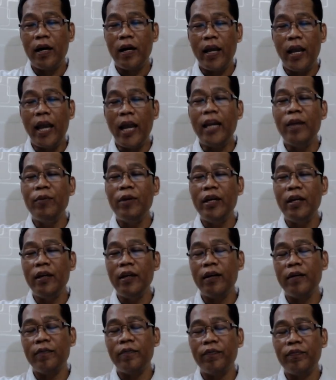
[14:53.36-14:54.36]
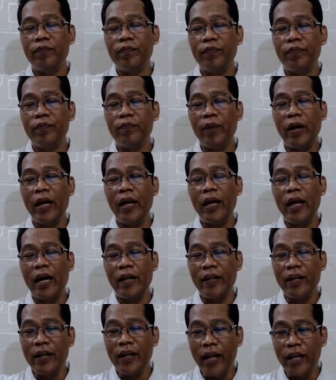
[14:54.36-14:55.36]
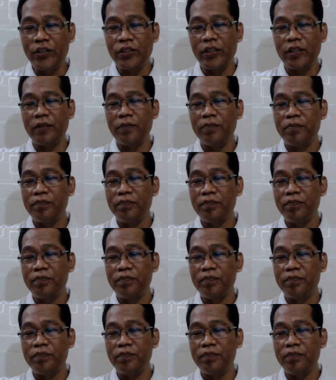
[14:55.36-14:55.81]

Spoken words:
enemy, by other nation.